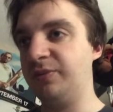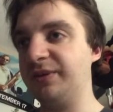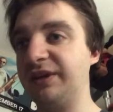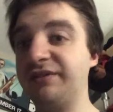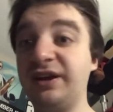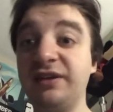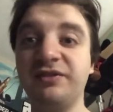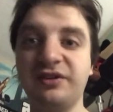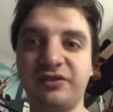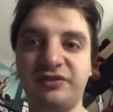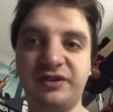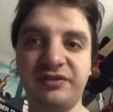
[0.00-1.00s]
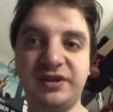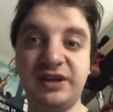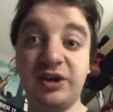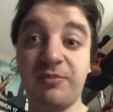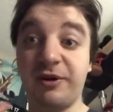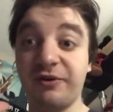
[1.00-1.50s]
that said, this is
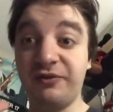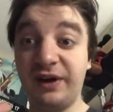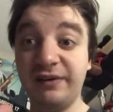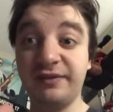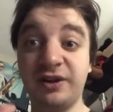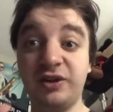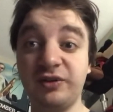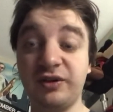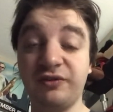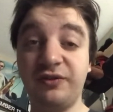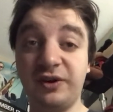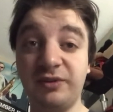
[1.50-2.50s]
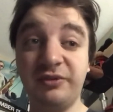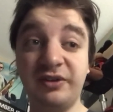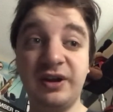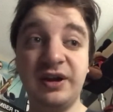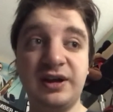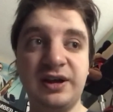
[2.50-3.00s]
DisneyYear Part 5 of the Lucasfilms,
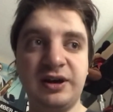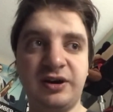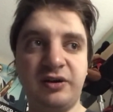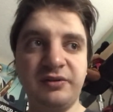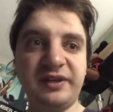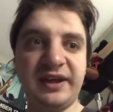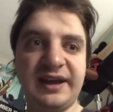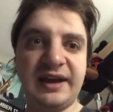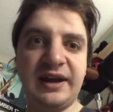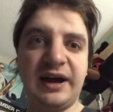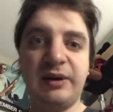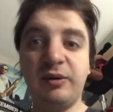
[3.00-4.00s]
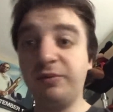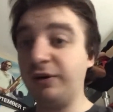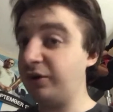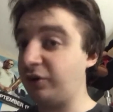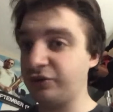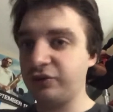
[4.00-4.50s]
and I will
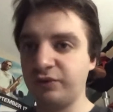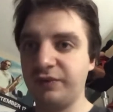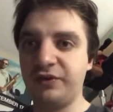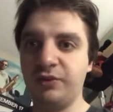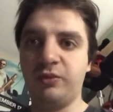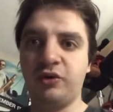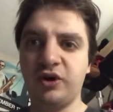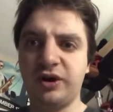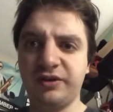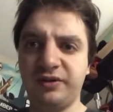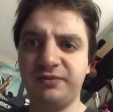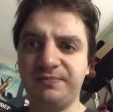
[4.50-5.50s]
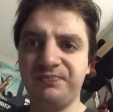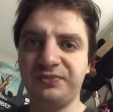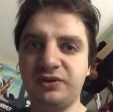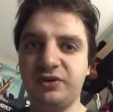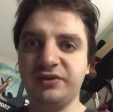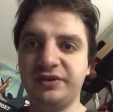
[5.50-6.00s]
probably also review more other
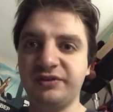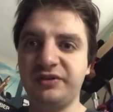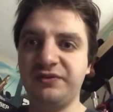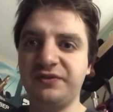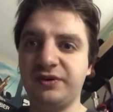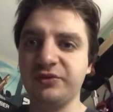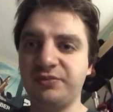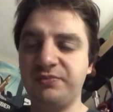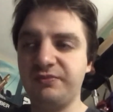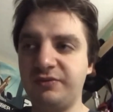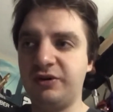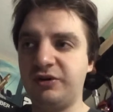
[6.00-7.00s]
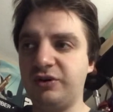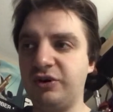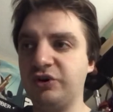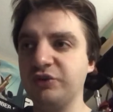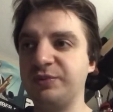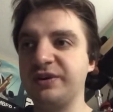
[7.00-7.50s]
Disney films,
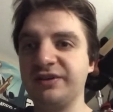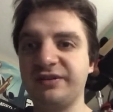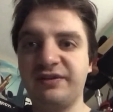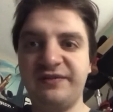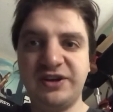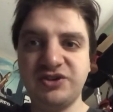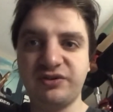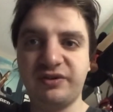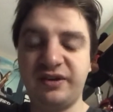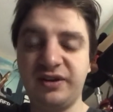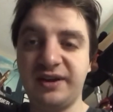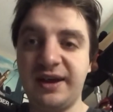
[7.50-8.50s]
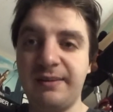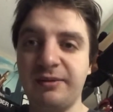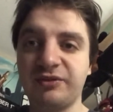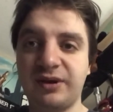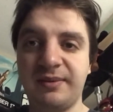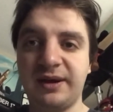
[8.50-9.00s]
almost because Avengers Endgame
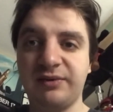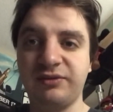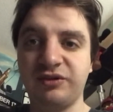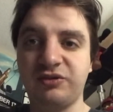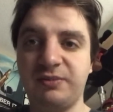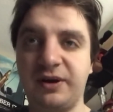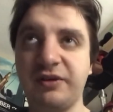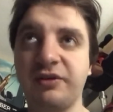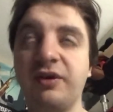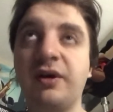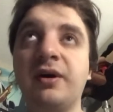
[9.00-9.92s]
is coming out this month.